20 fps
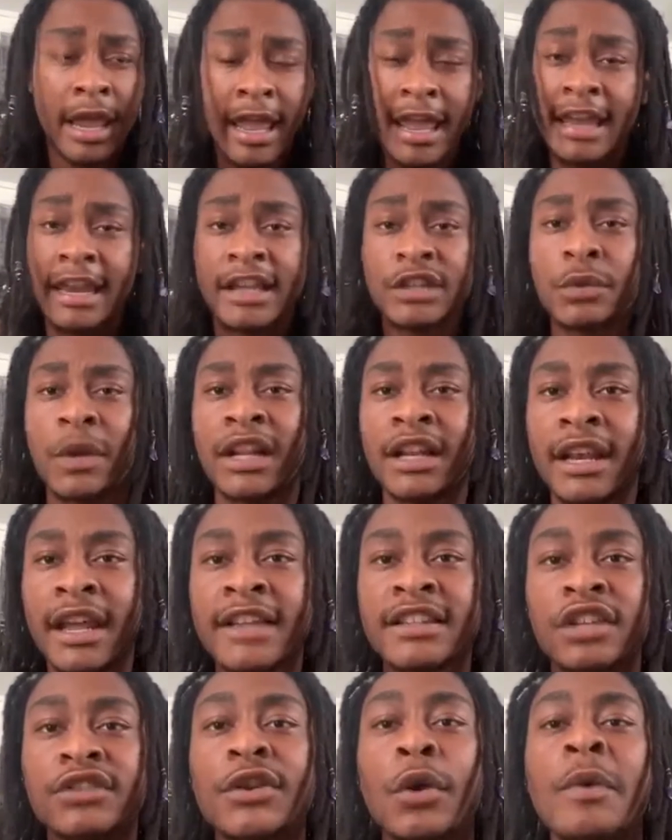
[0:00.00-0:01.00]
it is what it
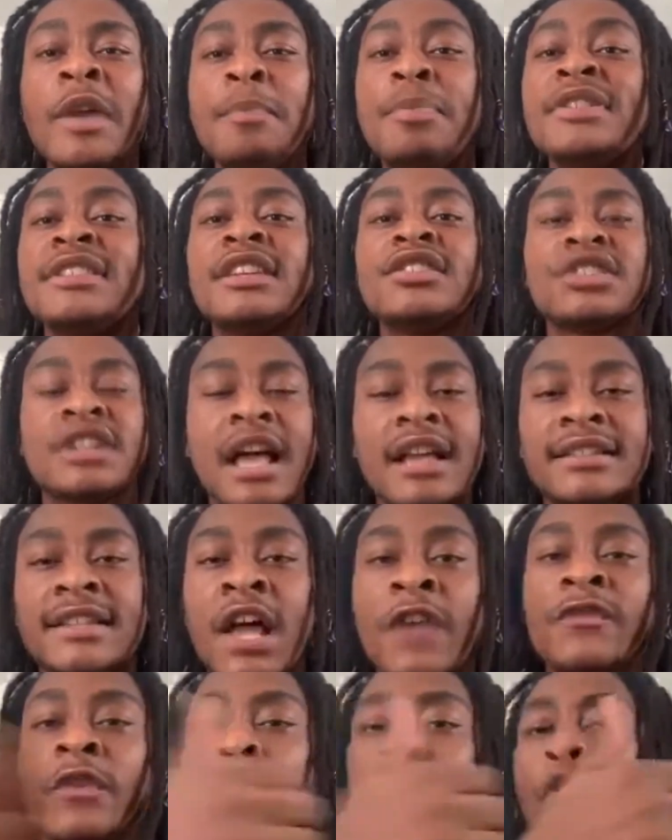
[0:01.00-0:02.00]
is until we position
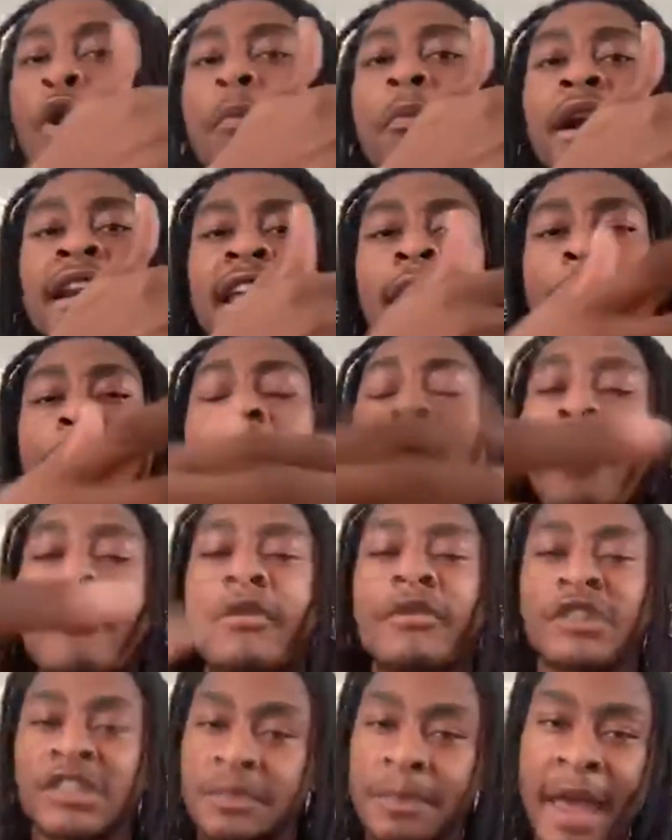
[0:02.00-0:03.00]
ourselves for more money and power
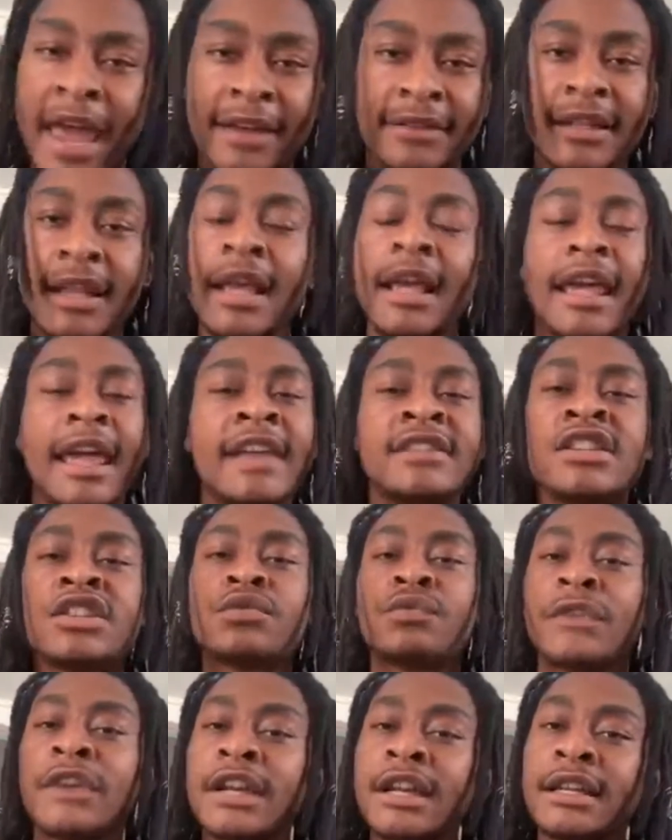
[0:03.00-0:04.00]
and respect. It's
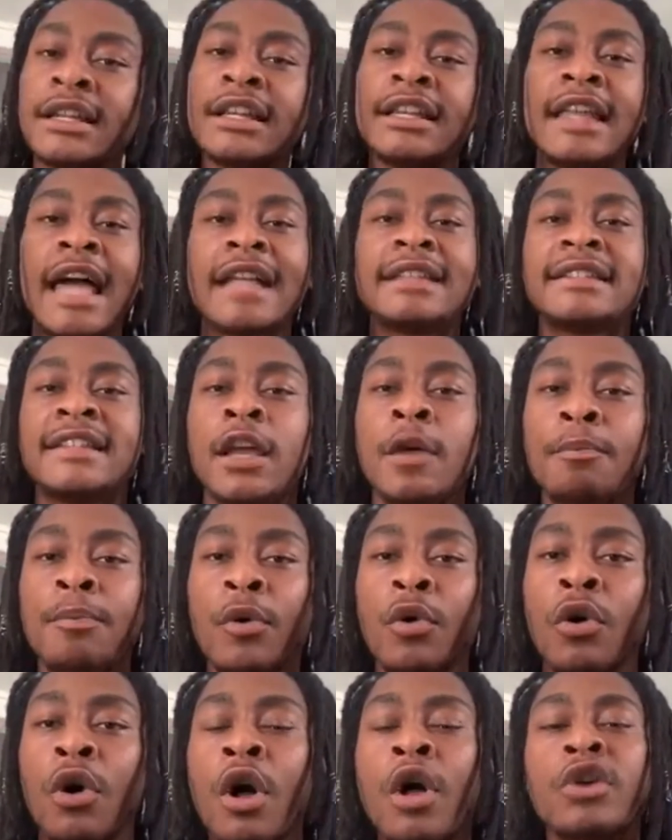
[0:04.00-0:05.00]
just really that
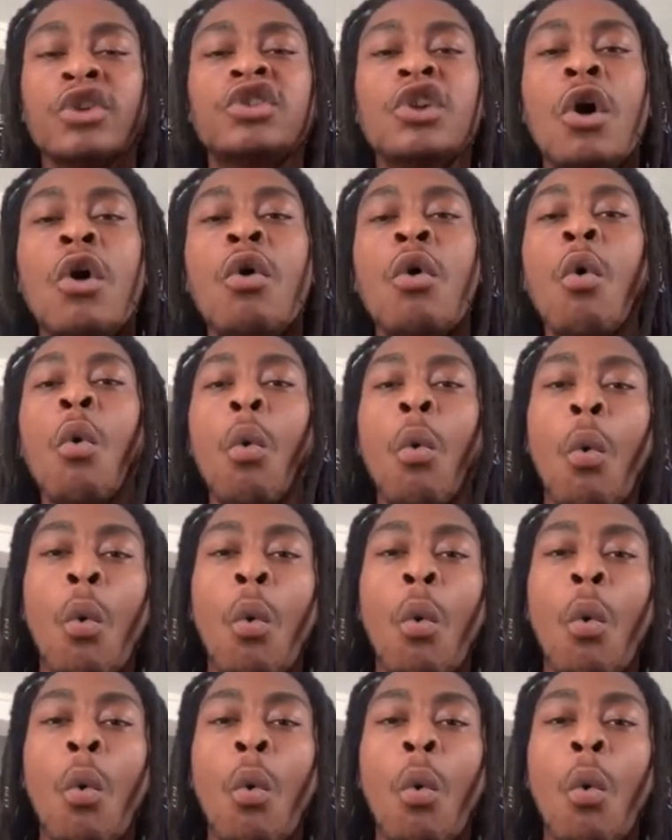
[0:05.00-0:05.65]
simple. So